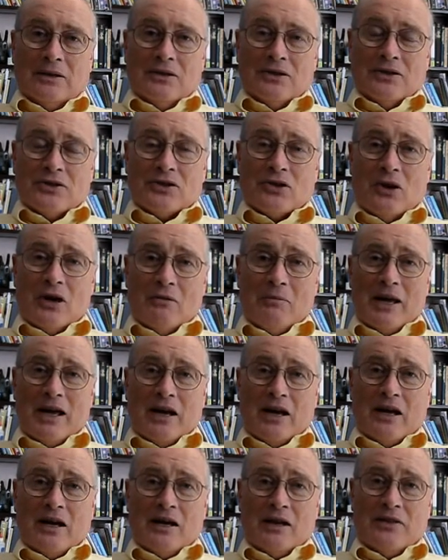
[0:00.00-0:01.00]
So
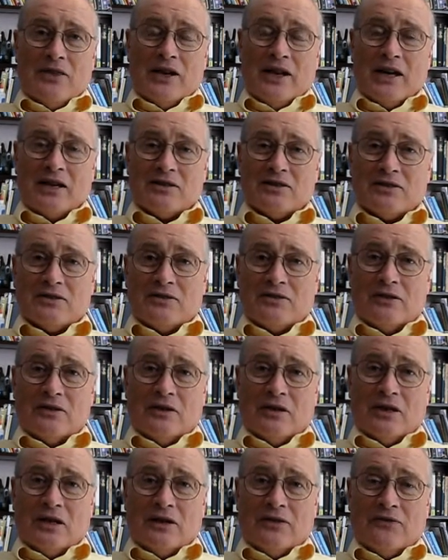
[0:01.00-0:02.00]
the next
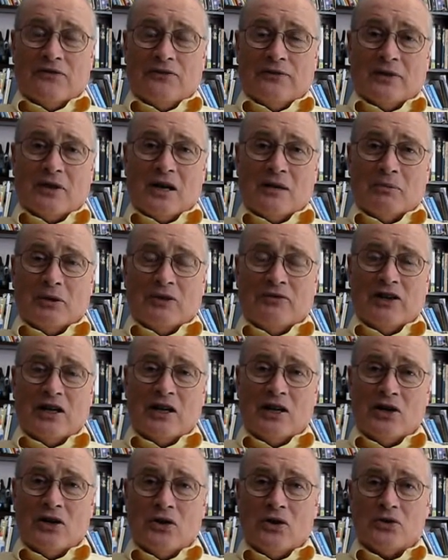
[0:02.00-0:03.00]
couple of
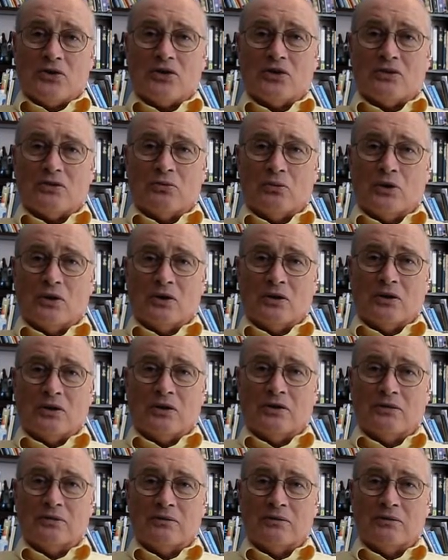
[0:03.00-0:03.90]
videos will